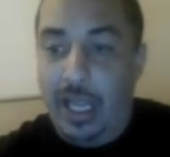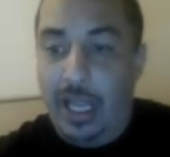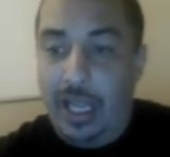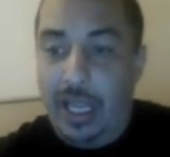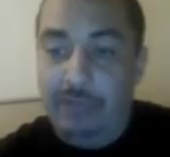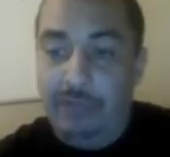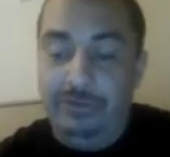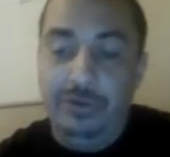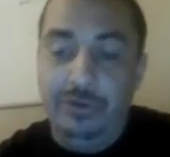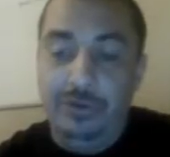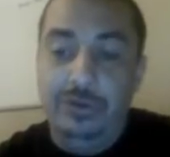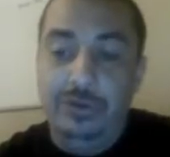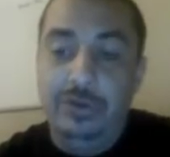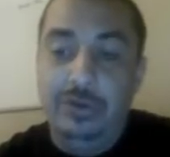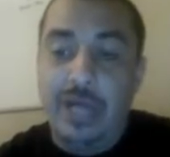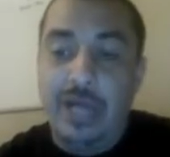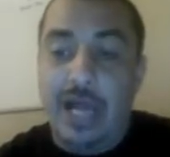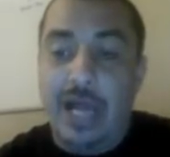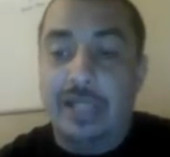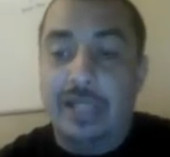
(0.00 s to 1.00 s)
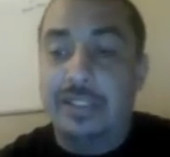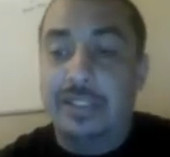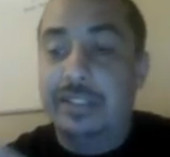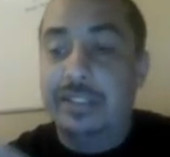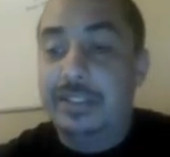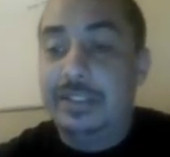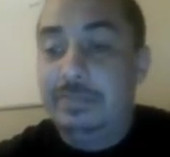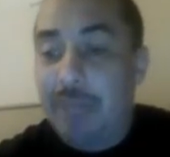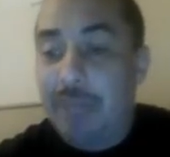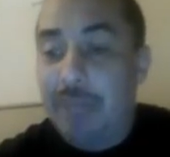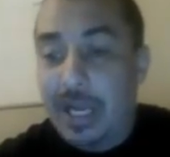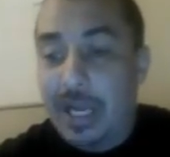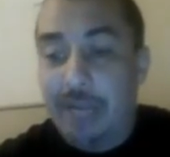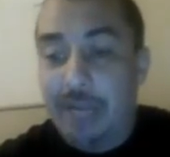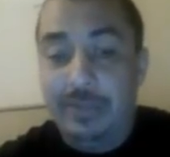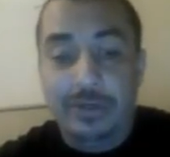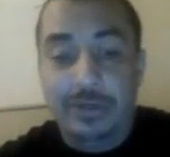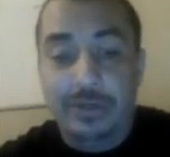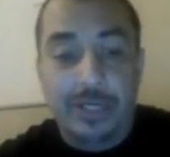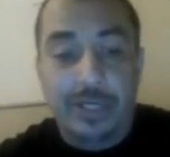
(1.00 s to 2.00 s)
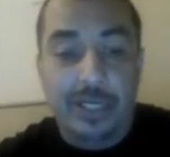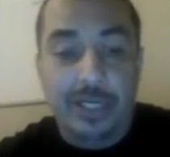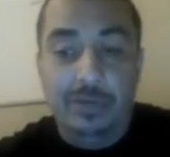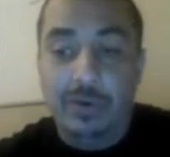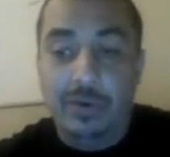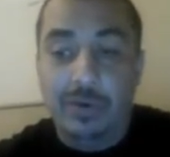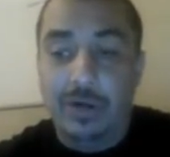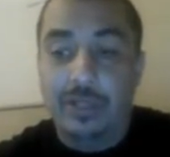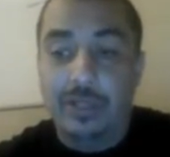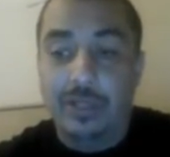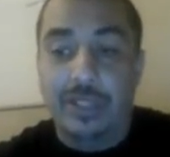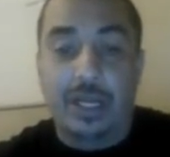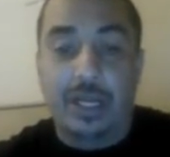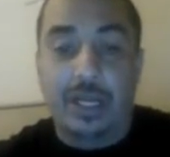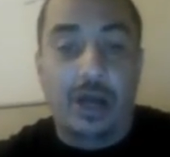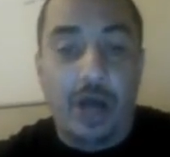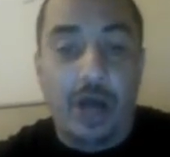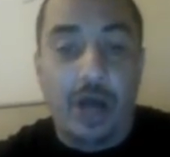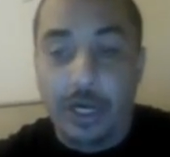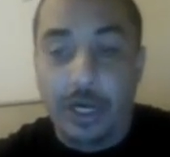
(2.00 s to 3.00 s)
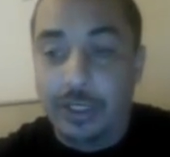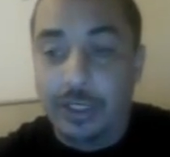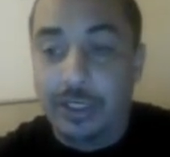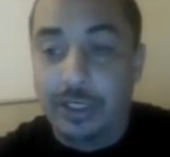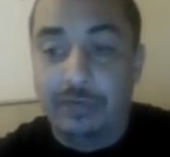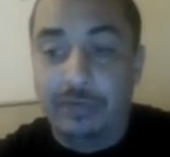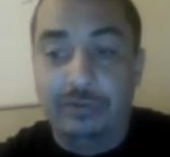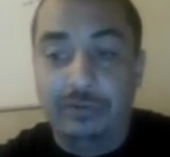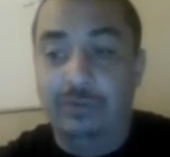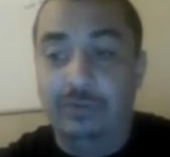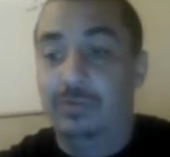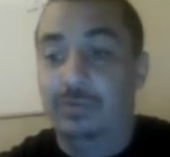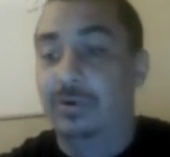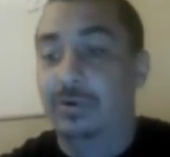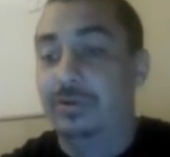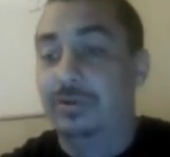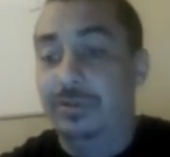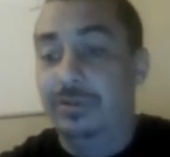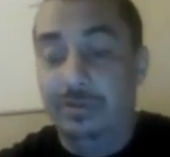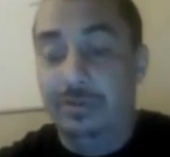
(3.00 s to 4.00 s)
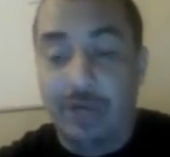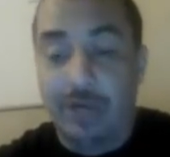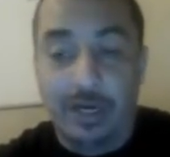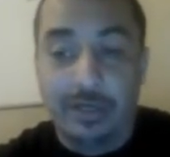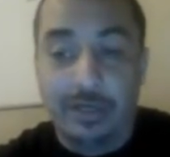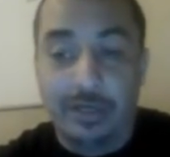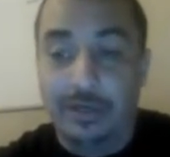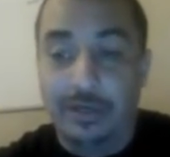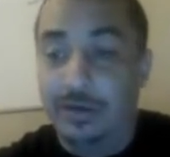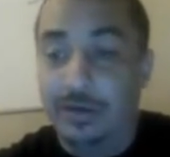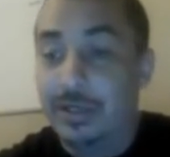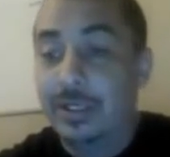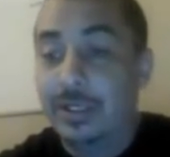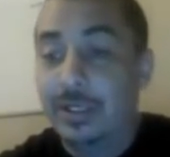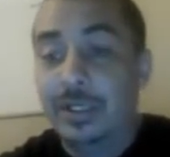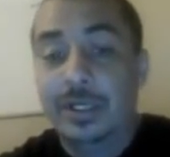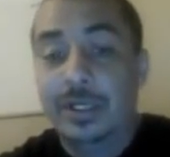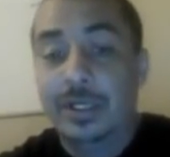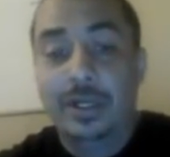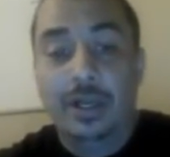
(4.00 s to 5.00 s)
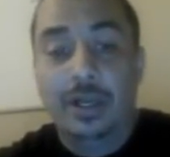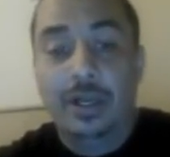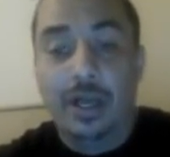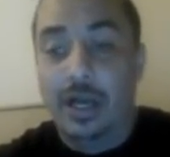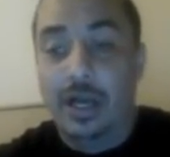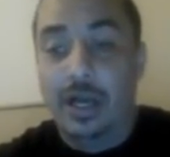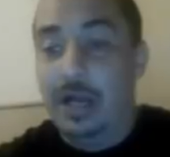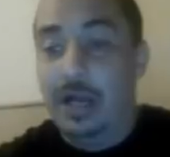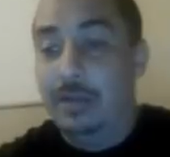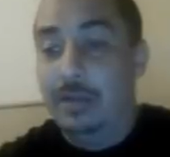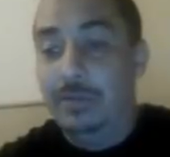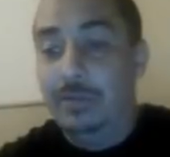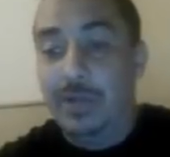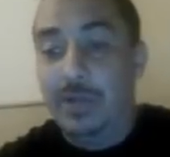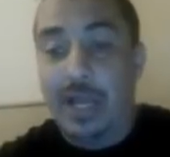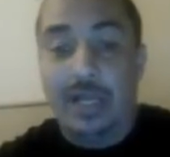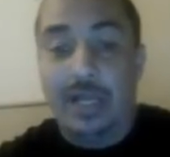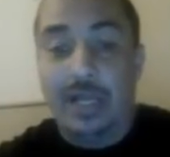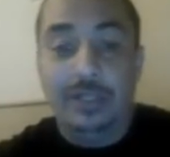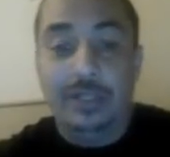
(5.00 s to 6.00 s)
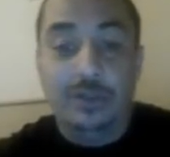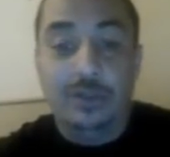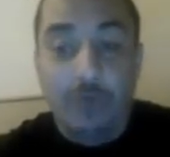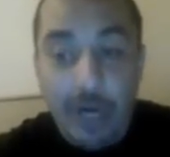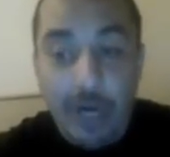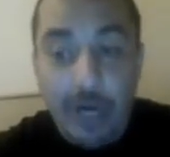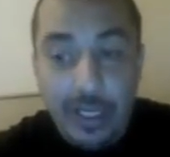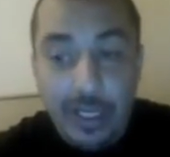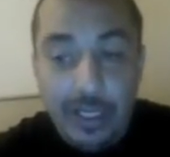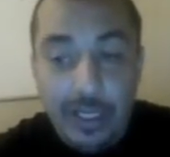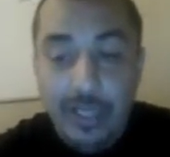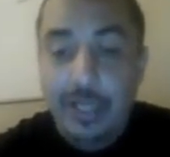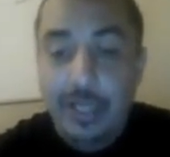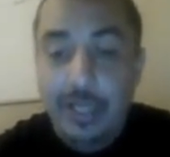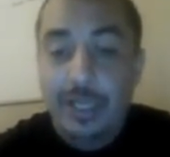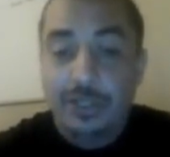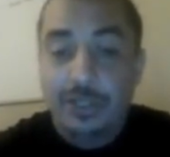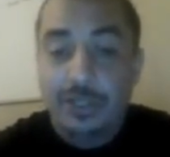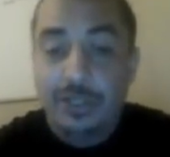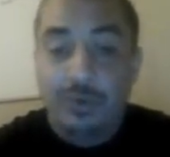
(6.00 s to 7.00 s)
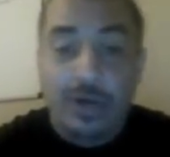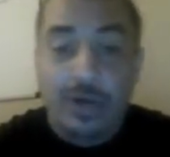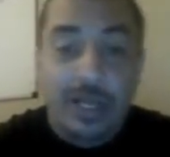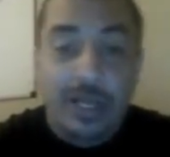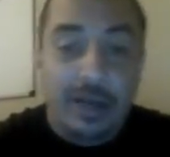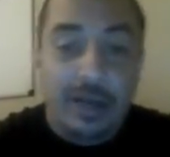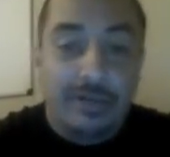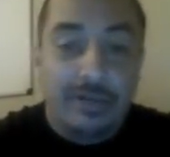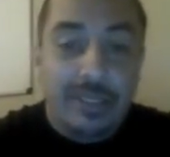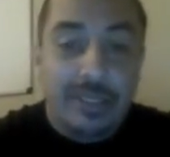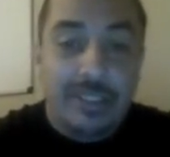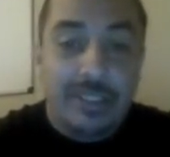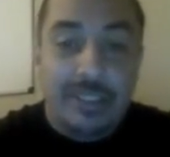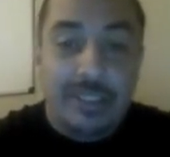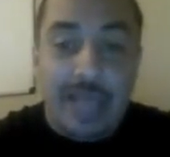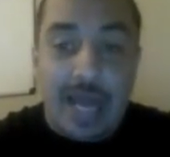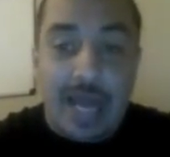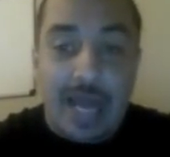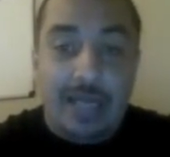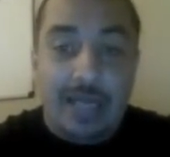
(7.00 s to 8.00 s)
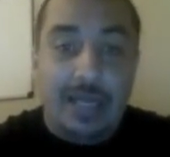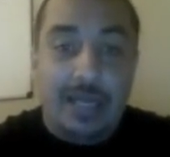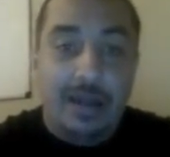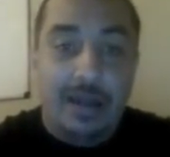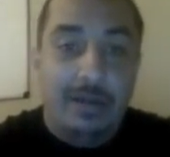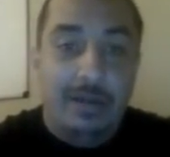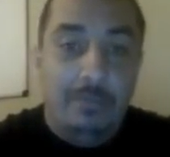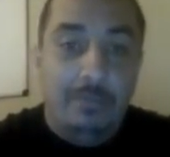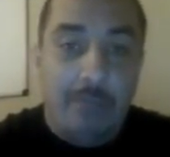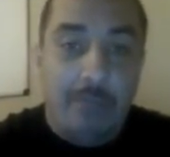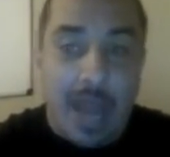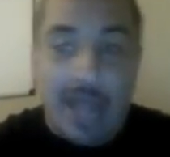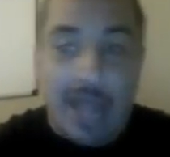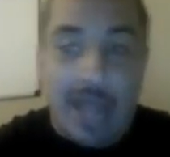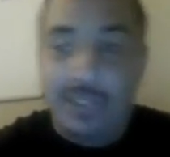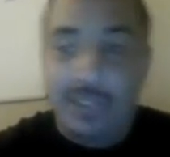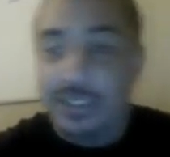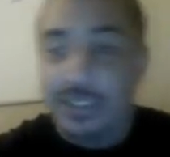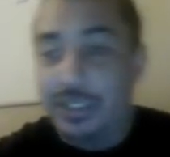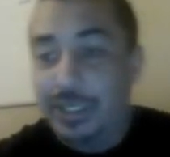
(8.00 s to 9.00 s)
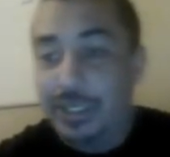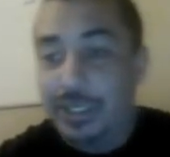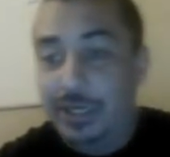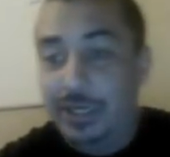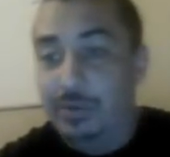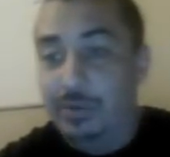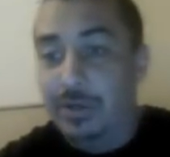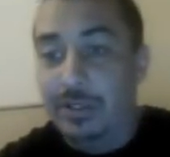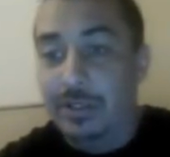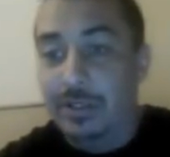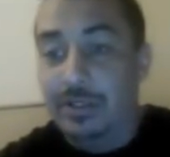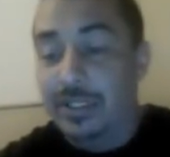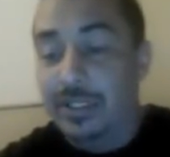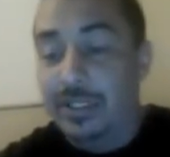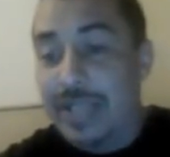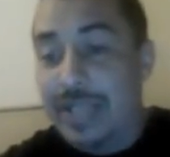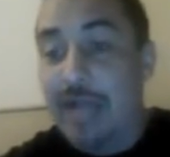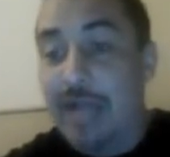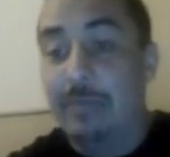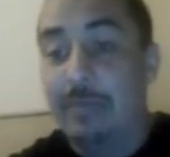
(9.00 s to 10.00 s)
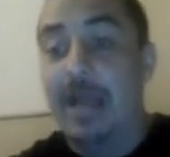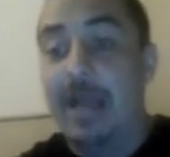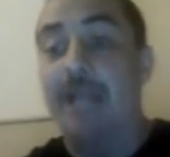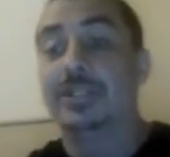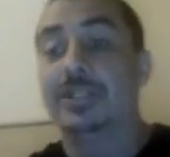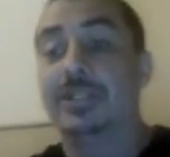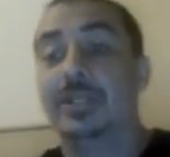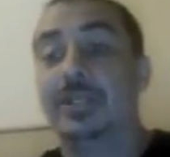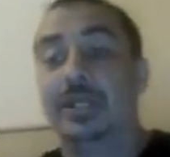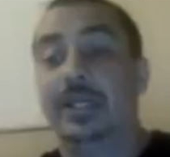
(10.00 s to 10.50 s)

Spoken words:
if you do not spam your keywords like 100 of them or 200, or you got 20 of the exact match keywords. Exact match